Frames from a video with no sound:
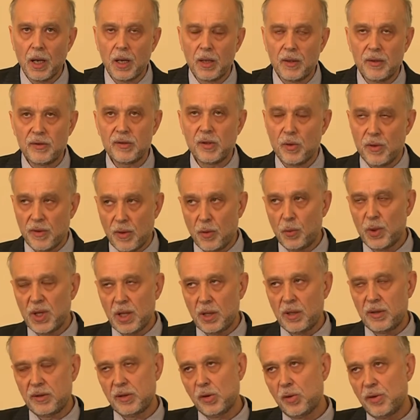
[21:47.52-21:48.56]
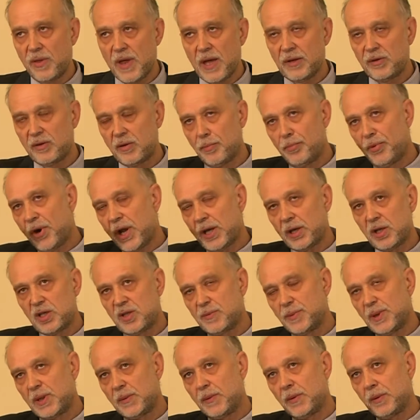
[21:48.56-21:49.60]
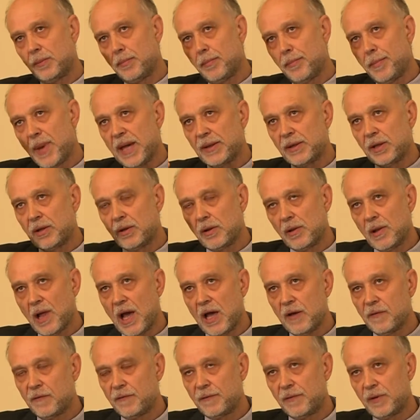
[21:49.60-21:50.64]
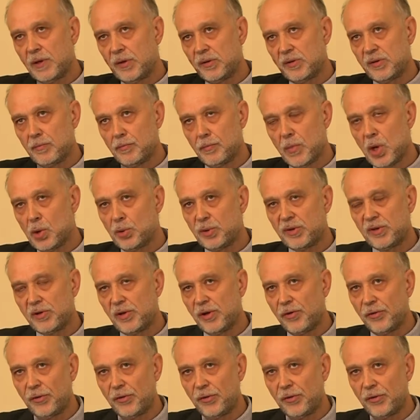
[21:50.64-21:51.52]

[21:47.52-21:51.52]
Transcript: So that's a breakage between man and life is mostly